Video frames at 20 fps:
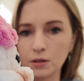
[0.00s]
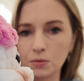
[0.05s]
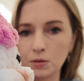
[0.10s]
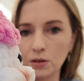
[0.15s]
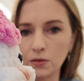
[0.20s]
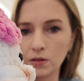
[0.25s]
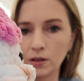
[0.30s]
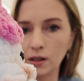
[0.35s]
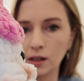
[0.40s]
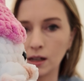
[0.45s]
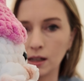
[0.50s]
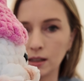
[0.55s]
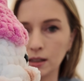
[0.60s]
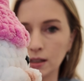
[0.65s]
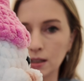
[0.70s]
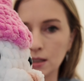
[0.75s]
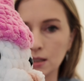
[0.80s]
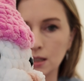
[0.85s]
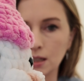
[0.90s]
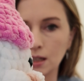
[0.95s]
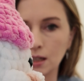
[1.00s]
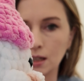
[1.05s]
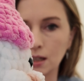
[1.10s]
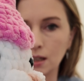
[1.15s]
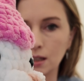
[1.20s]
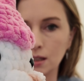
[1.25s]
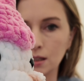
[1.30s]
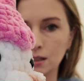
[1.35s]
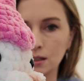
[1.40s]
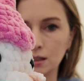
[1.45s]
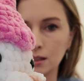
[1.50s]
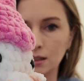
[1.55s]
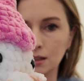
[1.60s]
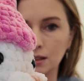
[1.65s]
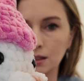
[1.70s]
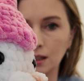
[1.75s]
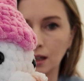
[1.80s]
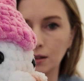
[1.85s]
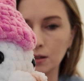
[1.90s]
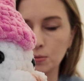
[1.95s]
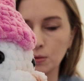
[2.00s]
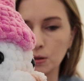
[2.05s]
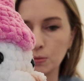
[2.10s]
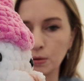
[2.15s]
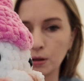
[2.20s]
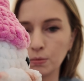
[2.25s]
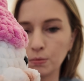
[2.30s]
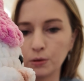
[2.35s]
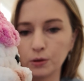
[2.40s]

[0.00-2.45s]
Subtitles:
with some different colors and that's meant to be a